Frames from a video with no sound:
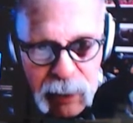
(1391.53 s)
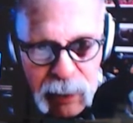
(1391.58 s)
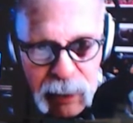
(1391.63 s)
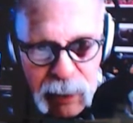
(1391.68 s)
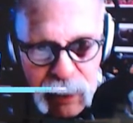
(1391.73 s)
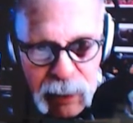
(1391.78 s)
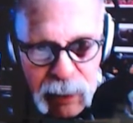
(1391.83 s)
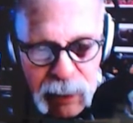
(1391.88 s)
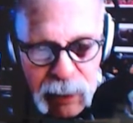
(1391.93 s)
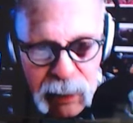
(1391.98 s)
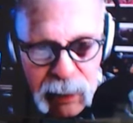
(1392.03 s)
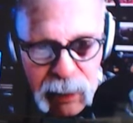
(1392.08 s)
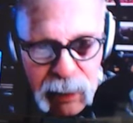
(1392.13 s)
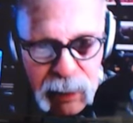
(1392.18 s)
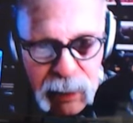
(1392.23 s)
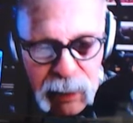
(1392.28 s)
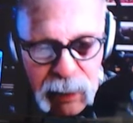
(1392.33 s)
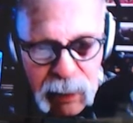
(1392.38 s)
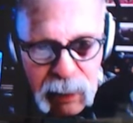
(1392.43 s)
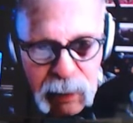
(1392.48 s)

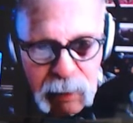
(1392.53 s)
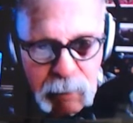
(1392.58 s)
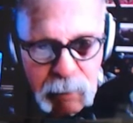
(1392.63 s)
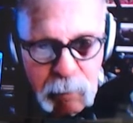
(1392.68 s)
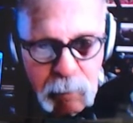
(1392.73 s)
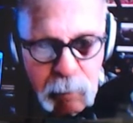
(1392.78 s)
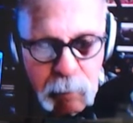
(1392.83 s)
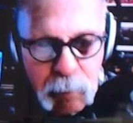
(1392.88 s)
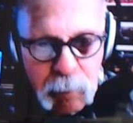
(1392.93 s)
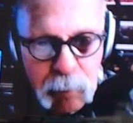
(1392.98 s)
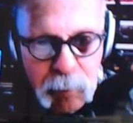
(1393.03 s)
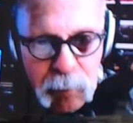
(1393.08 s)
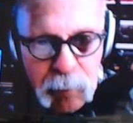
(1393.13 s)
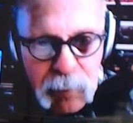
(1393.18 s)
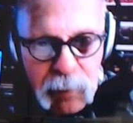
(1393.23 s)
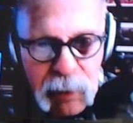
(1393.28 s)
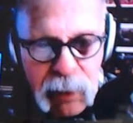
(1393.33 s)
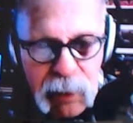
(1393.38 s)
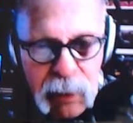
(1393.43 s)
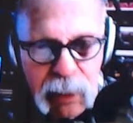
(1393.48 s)

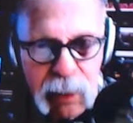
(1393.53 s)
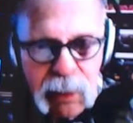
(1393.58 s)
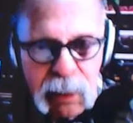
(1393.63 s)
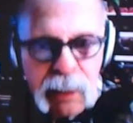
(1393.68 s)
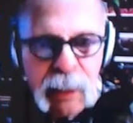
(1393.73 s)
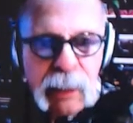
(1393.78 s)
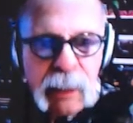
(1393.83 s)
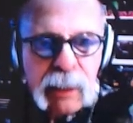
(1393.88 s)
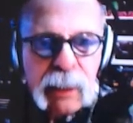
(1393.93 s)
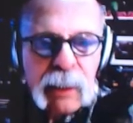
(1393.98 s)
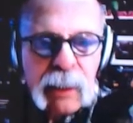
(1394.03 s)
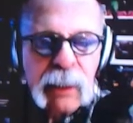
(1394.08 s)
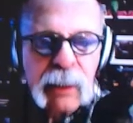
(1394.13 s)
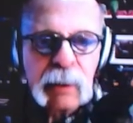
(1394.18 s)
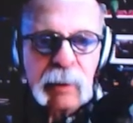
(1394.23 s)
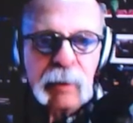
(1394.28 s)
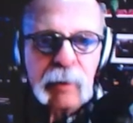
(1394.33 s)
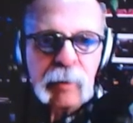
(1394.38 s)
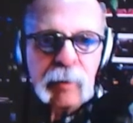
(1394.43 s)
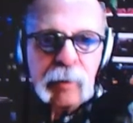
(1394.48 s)

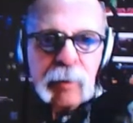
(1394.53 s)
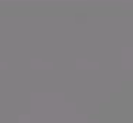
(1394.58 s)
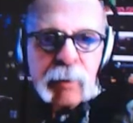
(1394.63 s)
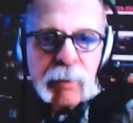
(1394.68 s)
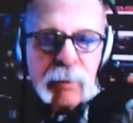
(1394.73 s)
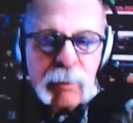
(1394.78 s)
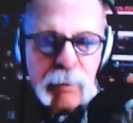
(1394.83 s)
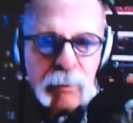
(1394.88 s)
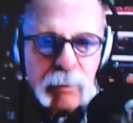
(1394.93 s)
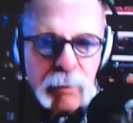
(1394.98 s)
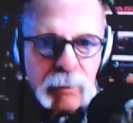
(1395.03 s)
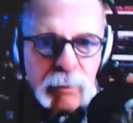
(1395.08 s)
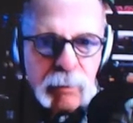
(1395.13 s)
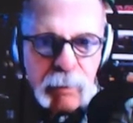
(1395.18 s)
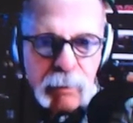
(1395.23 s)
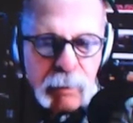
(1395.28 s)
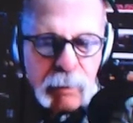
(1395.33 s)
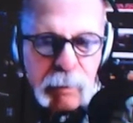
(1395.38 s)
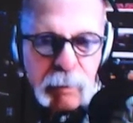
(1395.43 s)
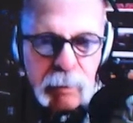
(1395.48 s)

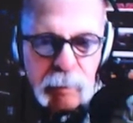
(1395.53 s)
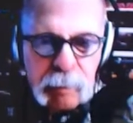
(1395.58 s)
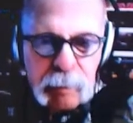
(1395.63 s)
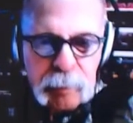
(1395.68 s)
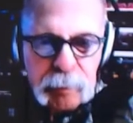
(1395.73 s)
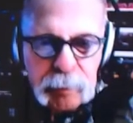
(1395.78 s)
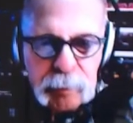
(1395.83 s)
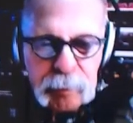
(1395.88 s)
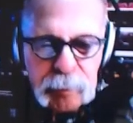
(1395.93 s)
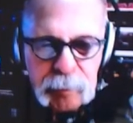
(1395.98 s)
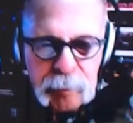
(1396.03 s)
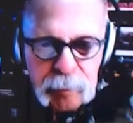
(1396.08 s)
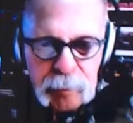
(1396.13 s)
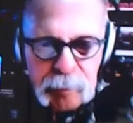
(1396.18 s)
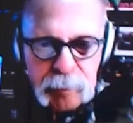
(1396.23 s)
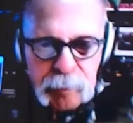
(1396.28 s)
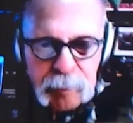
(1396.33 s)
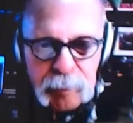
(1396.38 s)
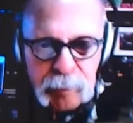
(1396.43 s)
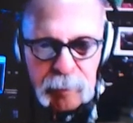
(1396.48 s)

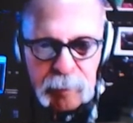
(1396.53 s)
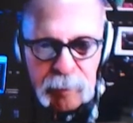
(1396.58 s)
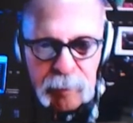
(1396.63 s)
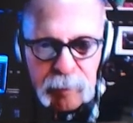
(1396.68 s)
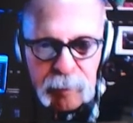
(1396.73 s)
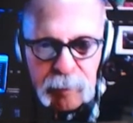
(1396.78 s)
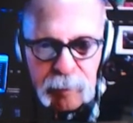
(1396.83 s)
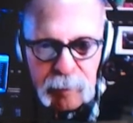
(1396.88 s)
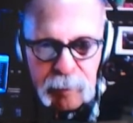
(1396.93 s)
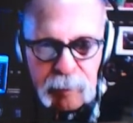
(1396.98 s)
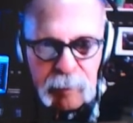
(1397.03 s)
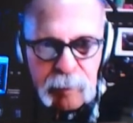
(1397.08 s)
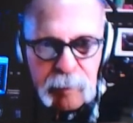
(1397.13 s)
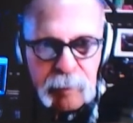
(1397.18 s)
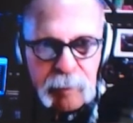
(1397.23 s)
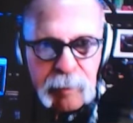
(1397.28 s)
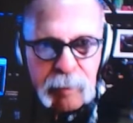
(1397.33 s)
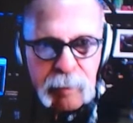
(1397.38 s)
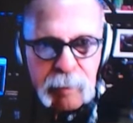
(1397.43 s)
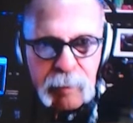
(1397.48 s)

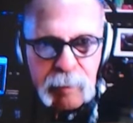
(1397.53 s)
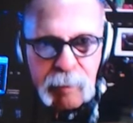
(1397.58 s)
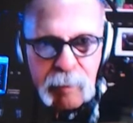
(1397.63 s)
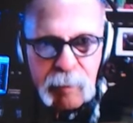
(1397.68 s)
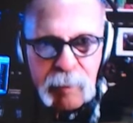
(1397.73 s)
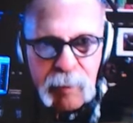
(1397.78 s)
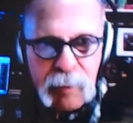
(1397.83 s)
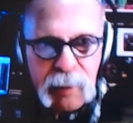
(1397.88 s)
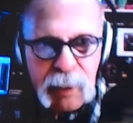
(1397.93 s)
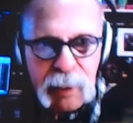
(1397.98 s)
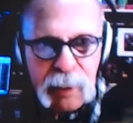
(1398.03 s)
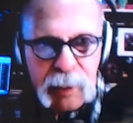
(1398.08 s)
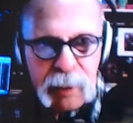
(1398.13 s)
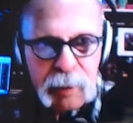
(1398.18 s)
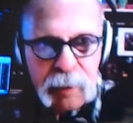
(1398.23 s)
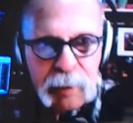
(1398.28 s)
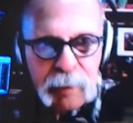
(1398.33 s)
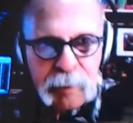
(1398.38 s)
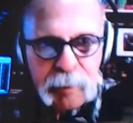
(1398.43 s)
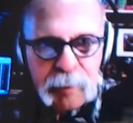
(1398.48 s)

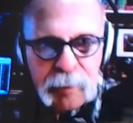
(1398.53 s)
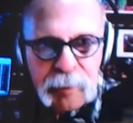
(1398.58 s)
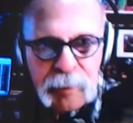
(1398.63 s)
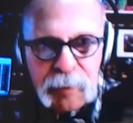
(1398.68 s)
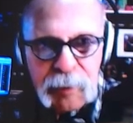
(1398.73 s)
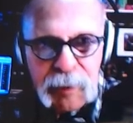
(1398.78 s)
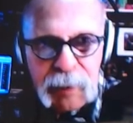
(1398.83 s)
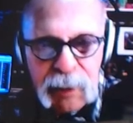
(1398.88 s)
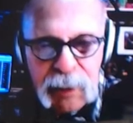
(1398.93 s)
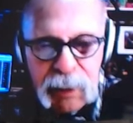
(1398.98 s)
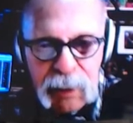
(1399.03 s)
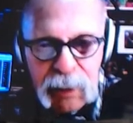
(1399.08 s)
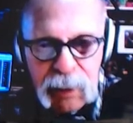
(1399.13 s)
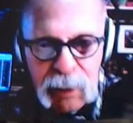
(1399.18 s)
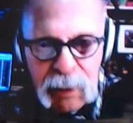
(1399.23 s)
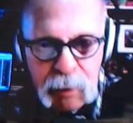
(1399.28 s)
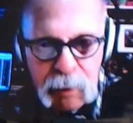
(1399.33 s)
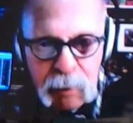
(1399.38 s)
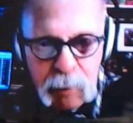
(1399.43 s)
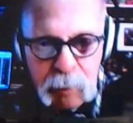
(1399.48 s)
No words are spoken by the person on screen.